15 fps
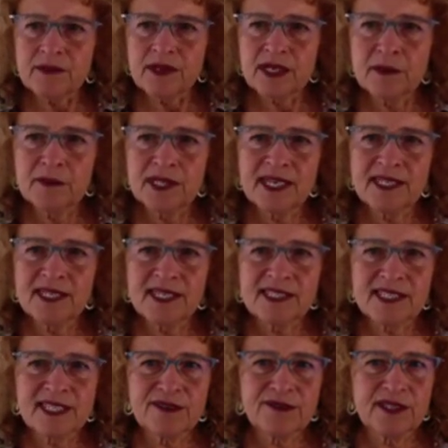complained that
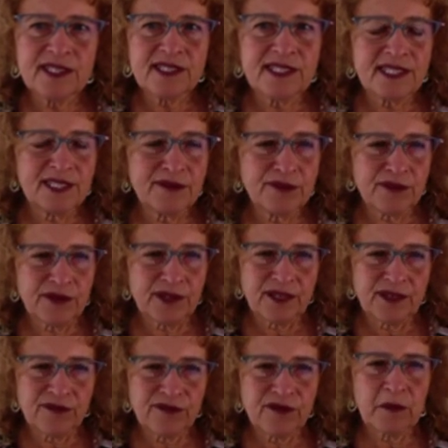she feels
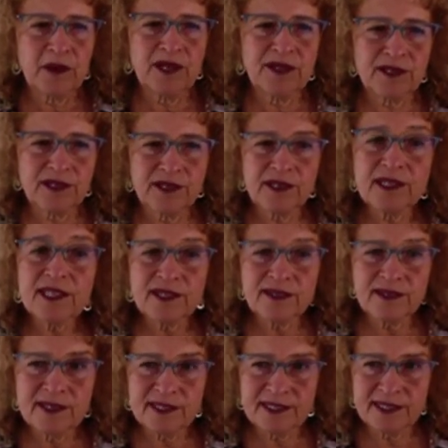different from all the girly
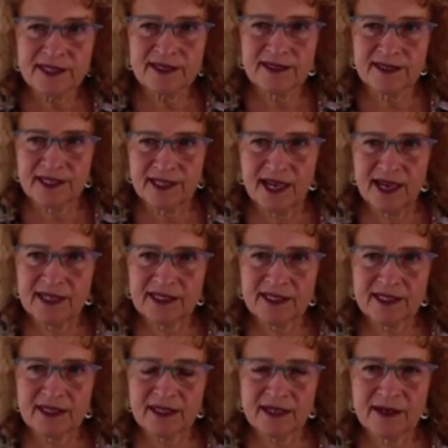girls in her
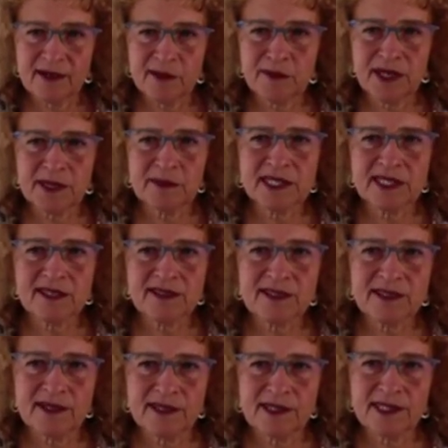class, her babysitter
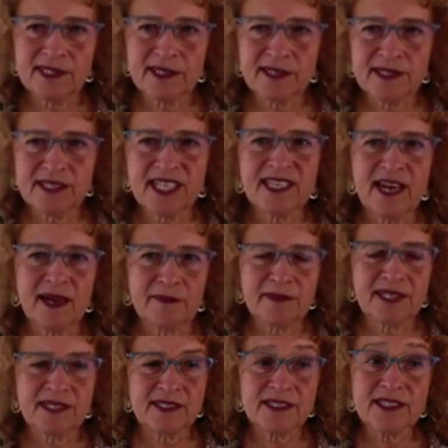told her that that
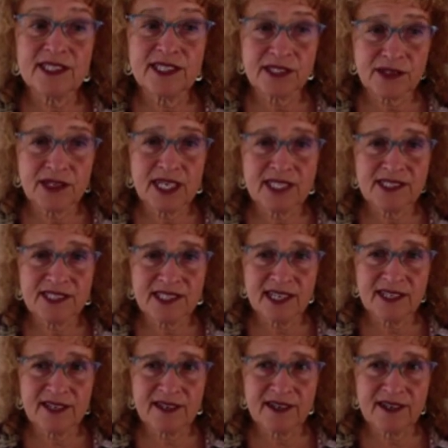means she's
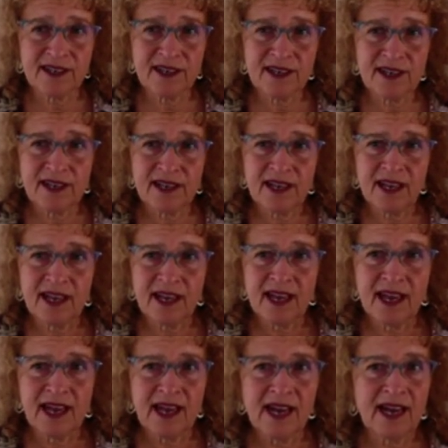transgender.
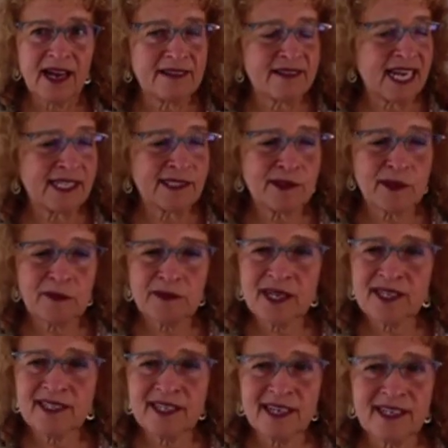And that's what my
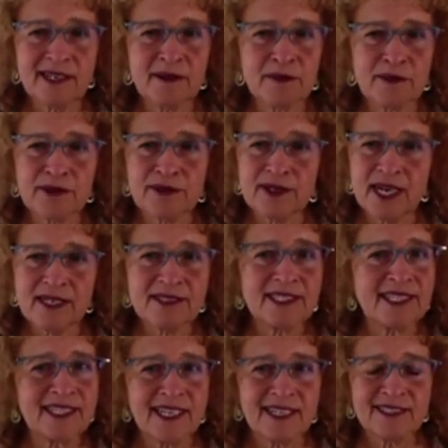client
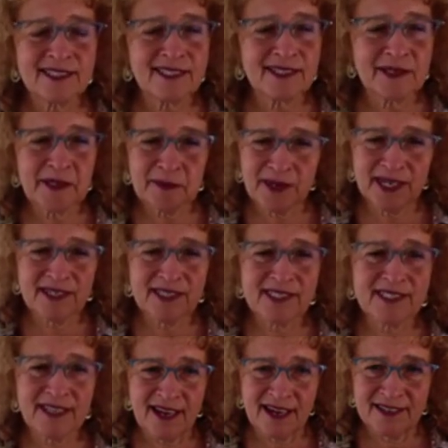proudly announced to her
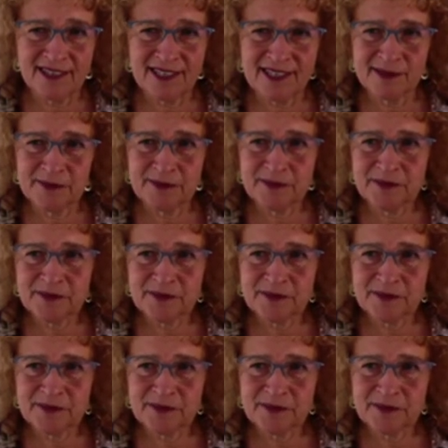parents that night.